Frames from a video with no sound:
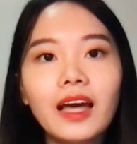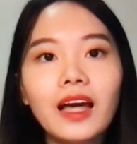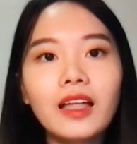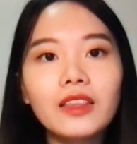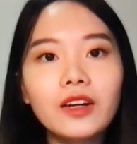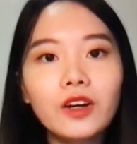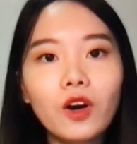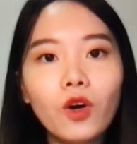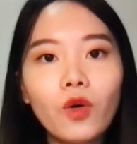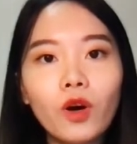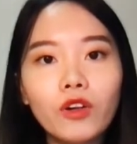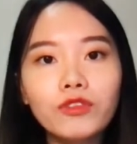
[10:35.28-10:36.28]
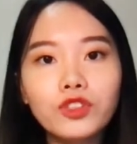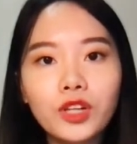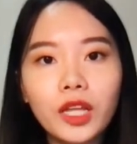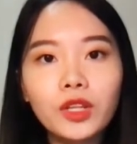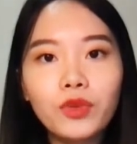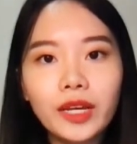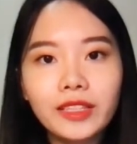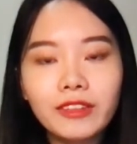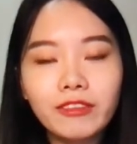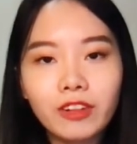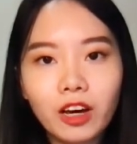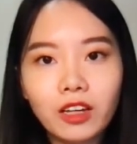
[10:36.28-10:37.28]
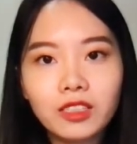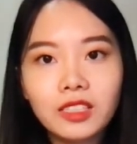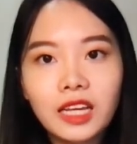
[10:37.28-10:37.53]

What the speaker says: The goal of generative loss